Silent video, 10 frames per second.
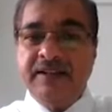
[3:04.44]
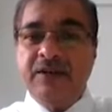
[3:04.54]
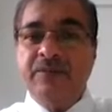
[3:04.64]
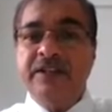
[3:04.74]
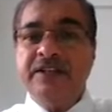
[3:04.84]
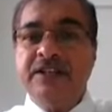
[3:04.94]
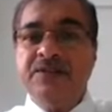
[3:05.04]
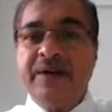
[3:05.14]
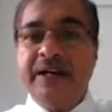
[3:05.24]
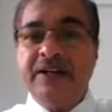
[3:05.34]
then once it is
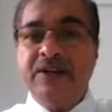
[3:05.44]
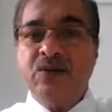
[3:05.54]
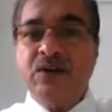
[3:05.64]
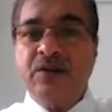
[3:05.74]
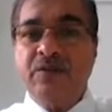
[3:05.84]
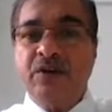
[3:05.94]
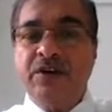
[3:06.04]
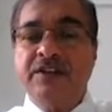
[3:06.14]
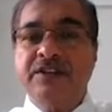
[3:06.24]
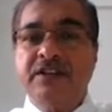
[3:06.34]
filed in a court of law,
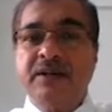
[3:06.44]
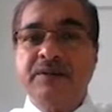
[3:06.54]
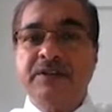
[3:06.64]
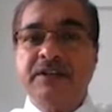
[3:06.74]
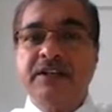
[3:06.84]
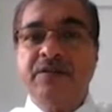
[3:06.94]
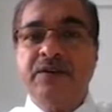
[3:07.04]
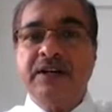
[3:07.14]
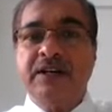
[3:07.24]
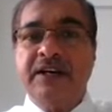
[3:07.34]
district commission
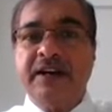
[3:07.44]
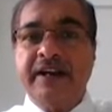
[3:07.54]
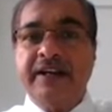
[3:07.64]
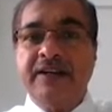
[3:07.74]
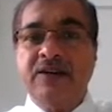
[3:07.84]
definitely try